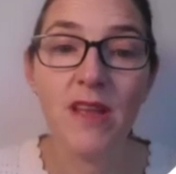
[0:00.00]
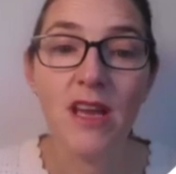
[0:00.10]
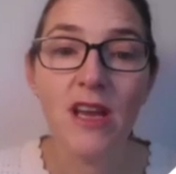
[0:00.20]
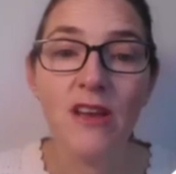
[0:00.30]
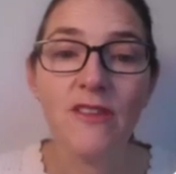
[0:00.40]

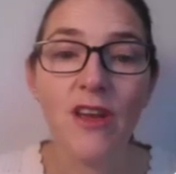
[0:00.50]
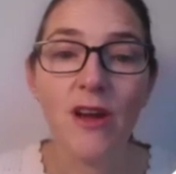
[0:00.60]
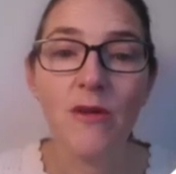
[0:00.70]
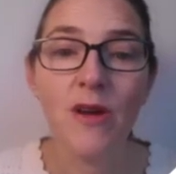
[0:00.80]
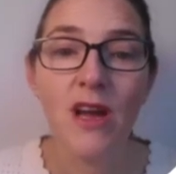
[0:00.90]

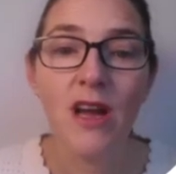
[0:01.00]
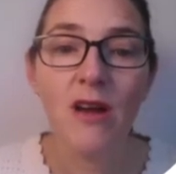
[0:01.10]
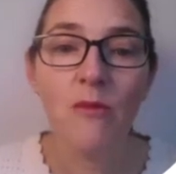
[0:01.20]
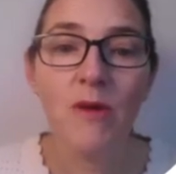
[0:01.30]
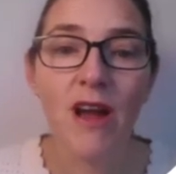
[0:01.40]
So
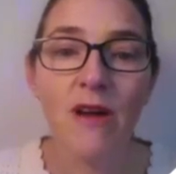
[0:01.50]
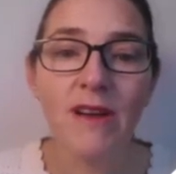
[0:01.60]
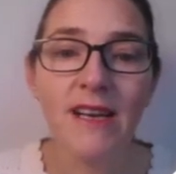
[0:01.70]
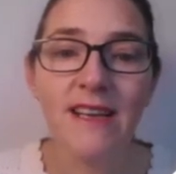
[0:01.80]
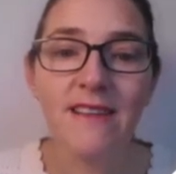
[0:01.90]
we only
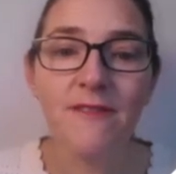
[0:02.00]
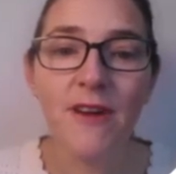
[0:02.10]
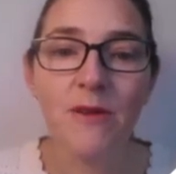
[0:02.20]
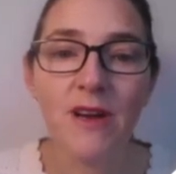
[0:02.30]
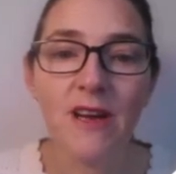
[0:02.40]
need to
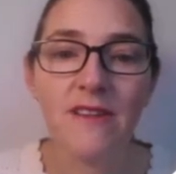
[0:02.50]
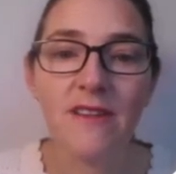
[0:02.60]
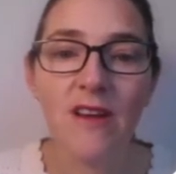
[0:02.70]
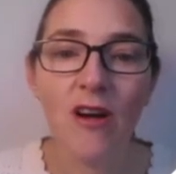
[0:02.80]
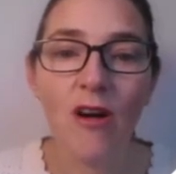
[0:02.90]
focus
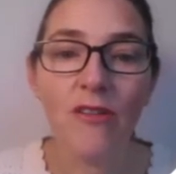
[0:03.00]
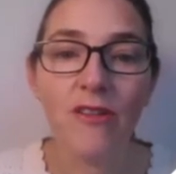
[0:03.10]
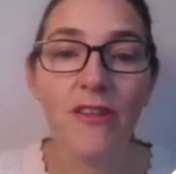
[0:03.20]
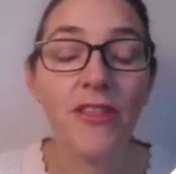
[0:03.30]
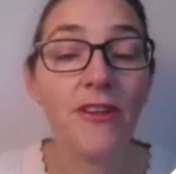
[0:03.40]
on
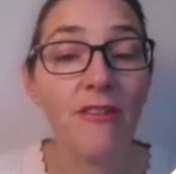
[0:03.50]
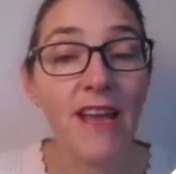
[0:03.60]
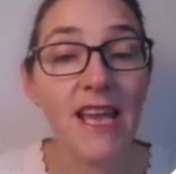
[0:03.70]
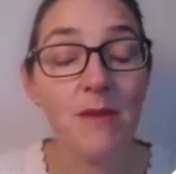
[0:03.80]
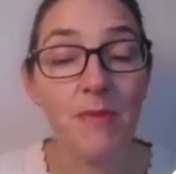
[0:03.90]
the
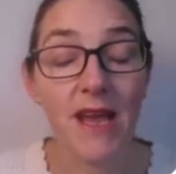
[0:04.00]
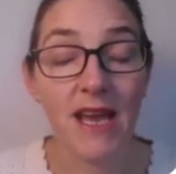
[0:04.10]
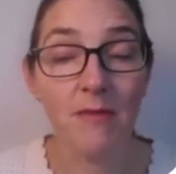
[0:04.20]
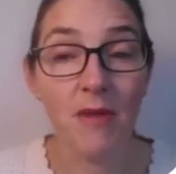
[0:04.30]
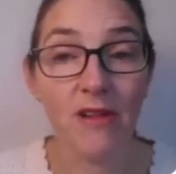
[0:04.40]
3
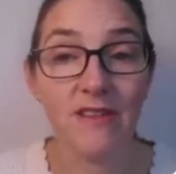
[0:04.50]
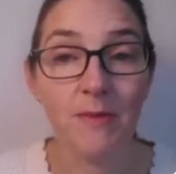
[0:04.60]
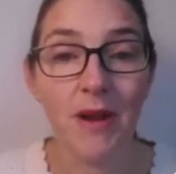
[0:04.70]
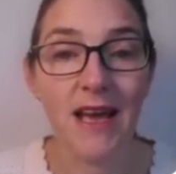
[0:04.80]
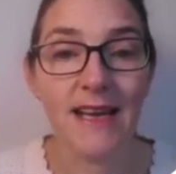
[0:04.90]
being
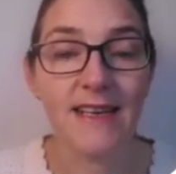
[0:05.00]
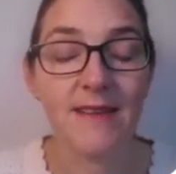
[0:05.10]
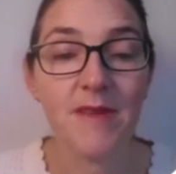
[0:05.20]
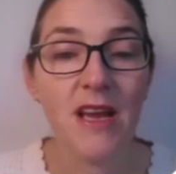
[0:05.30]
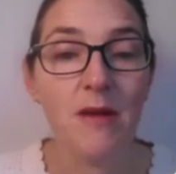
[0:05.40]
multiplied,
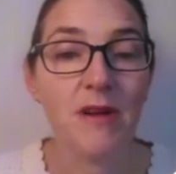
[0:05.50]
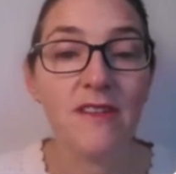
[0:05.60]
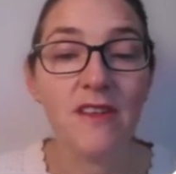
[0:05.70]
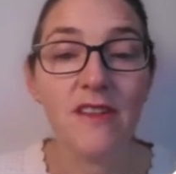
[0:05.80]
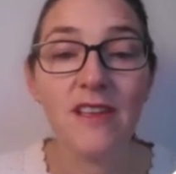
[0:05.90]

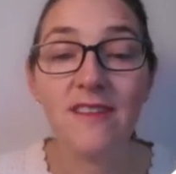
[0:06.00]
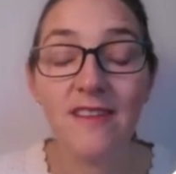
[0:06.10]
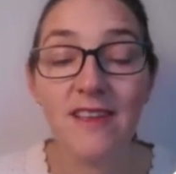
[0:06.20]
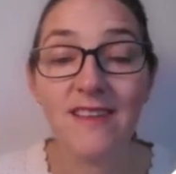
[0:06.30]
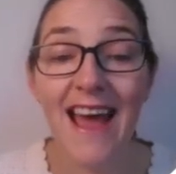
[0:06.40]
because the
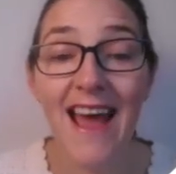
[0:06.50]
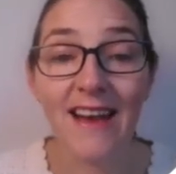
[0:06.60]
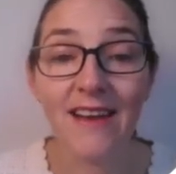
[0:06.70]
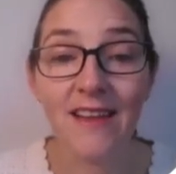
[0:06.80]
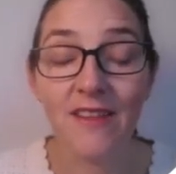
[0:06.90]

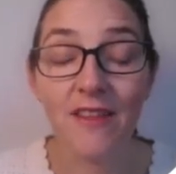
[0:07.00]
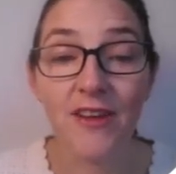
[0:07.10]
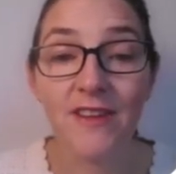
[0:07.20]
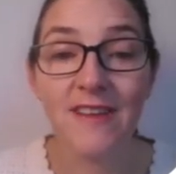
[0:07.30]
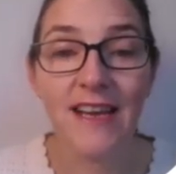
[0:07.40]
10 in the
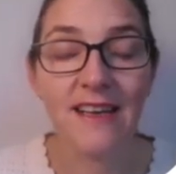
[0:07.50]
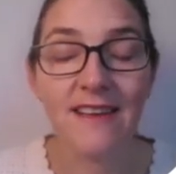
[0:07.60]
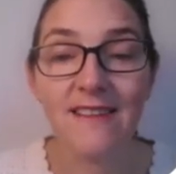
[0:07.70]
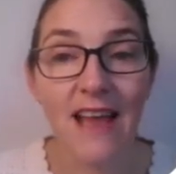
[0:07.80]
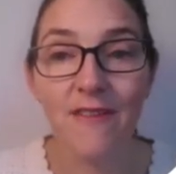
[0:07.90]
13 is
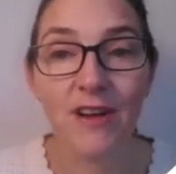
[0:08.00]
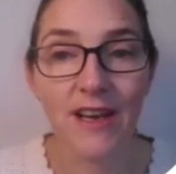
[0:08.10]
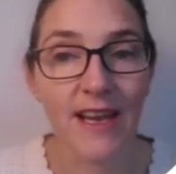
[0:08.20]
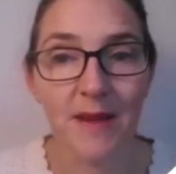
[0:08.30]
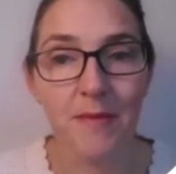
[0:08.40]
never going
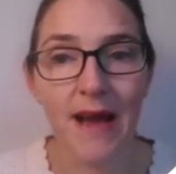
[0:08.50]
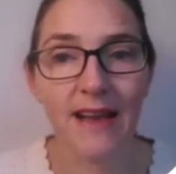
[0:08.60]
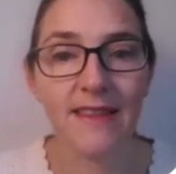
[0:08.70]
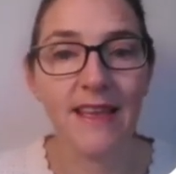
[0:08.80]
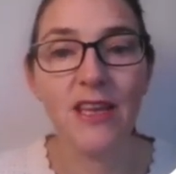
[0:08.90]
to impact
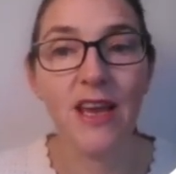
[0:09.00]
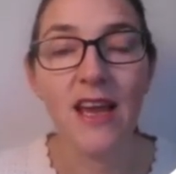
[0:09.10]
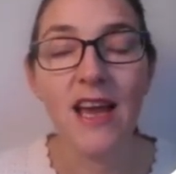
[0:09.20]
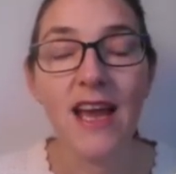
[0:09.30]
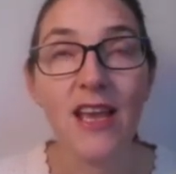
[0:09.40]
the
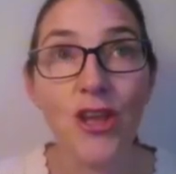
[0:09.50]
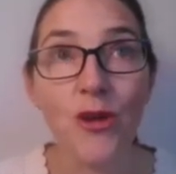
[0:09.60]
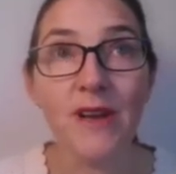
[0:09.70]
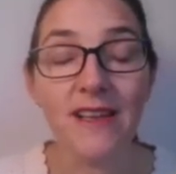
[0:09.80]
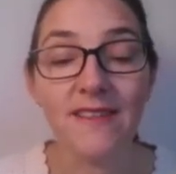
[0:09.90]

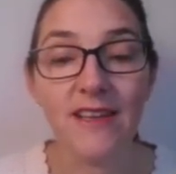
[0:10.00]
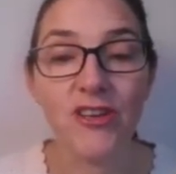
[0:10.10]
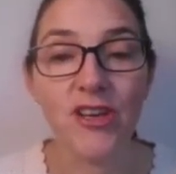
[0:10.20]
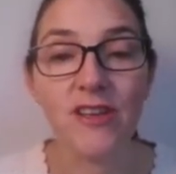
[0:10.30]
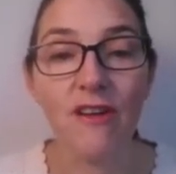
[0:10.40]
units
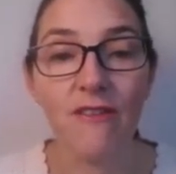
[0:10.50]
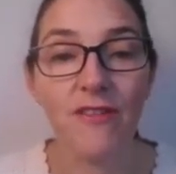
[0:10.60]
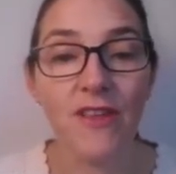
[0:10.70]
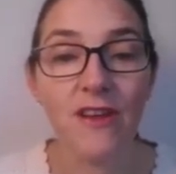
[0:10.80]
digit of the